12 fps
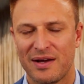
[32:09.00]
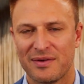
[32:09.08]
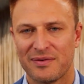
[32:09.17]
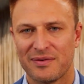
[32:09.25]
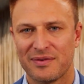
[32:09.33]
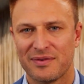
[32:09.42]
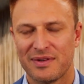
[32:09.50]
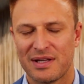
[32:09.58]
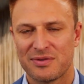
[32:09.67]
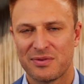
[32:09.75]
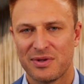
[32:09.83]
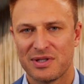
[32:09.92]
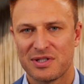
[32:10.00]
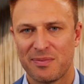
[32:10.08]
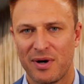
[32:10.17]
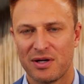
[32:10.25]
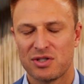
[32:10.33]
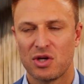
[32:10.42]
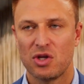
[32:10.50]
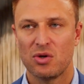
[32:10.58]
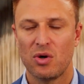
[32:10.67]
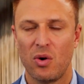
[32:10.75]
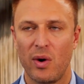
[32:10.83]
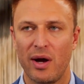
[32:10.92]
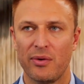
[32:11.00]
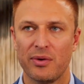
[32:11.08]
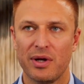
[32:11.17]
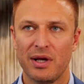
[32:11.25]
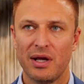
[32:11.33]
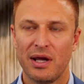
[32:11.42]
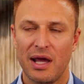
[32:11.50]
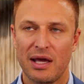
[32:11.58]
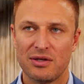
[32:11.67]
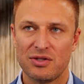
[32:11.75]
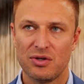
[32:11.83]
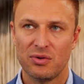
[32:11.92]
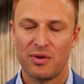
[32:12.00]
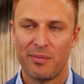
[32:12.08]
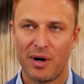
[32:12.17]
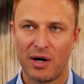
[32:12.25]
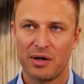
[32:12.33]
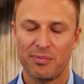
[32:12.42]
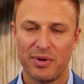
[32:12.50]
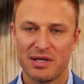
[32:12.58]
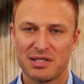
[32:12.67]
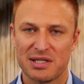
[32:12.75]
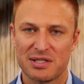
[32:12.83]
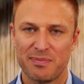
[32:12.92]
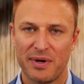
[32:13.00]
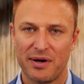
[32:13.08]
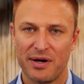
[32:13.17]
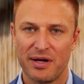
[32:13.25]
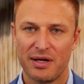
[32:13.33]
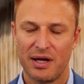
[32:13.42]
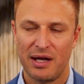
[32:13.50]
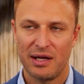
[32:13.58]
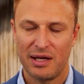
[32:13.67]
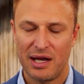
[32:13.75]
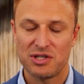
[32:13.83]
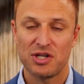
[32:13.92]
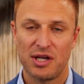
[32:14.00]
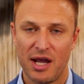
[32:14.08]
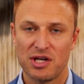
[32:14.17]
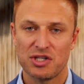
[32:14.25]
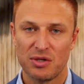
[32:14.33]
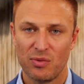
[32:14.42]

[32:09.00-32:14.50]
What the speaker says: yeah, that's really smart. So you go out and do the marketplace experience education